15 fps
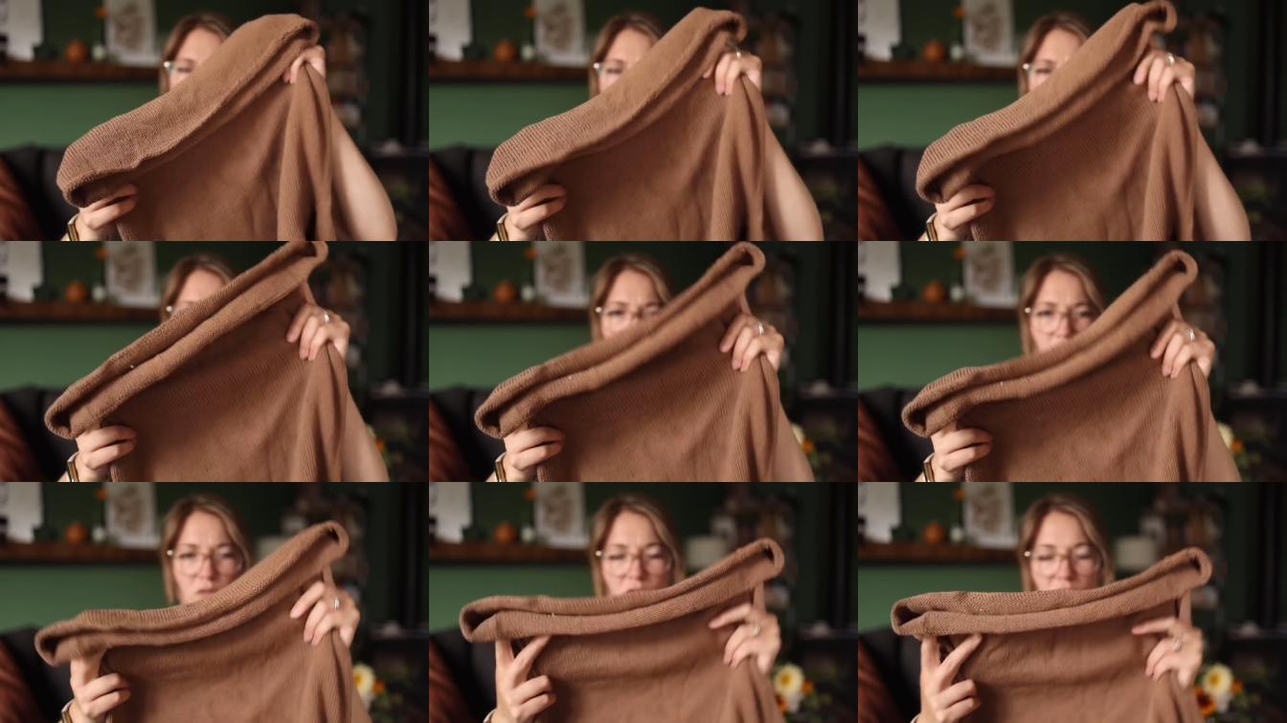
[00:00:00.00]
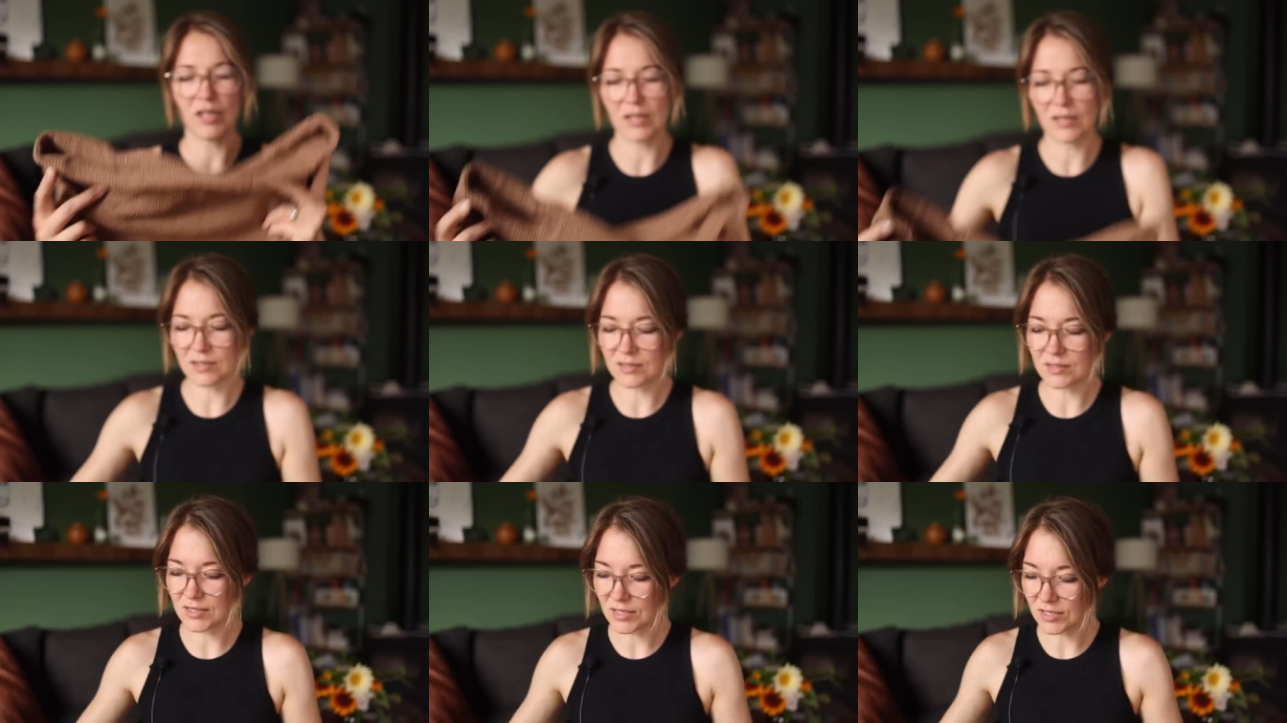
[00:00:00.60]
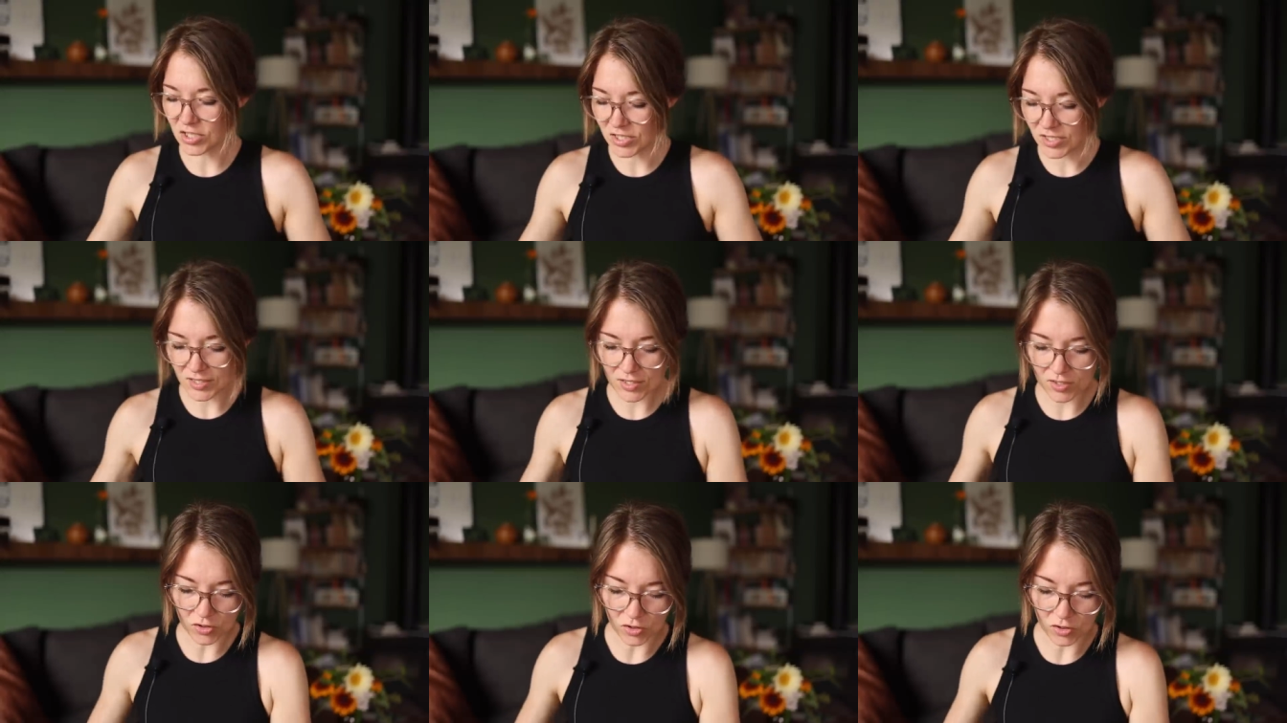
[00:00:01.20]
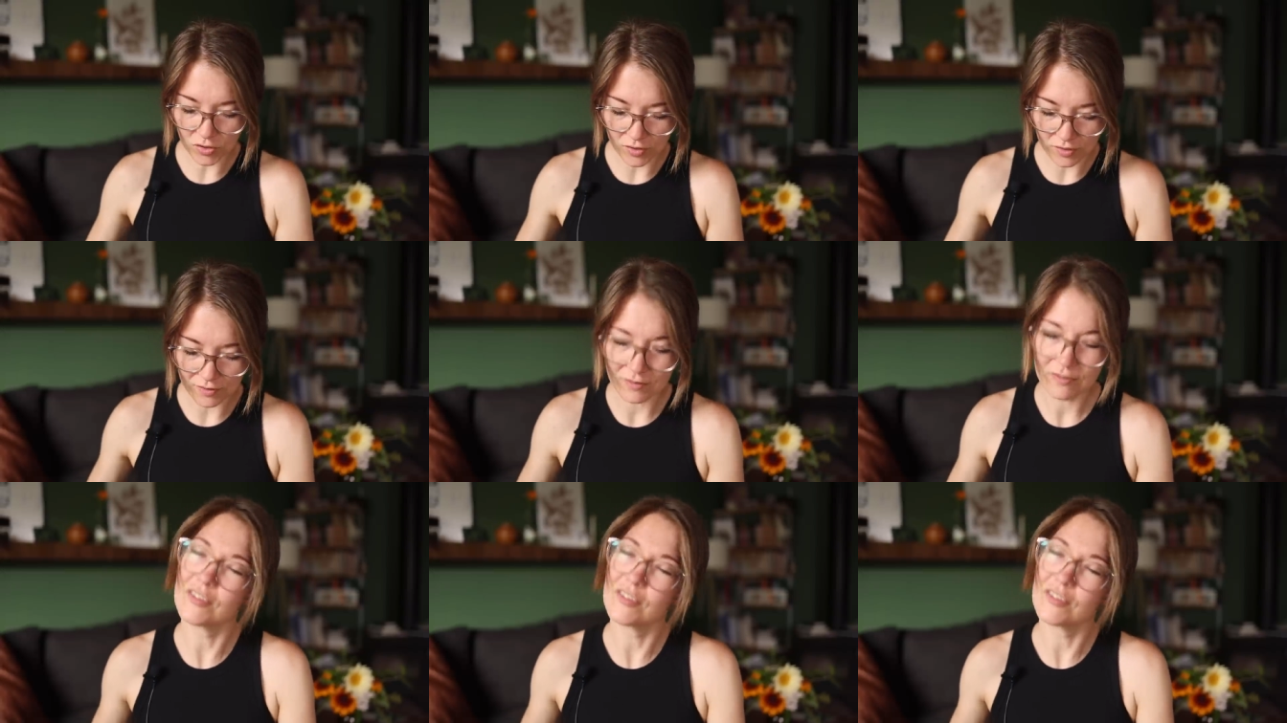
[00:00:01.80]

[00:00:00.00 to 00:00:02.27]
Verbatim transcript: weird things. It just doesn't look